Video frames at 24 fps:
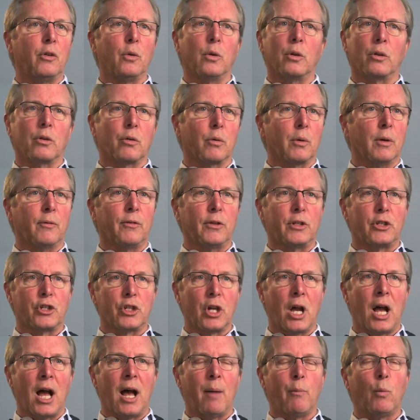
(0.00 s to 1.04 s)
do a terrific
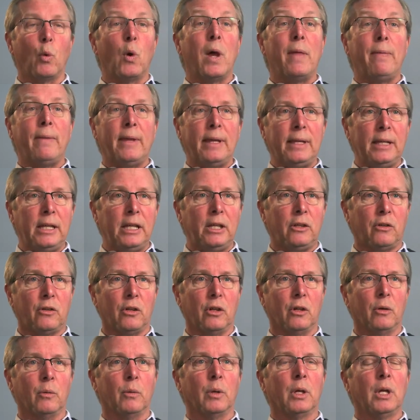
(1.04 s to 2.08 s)
job when they need
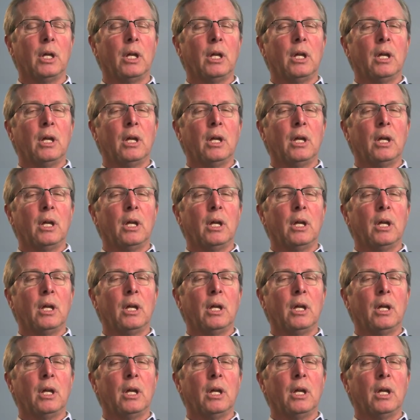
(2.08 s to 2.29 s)
to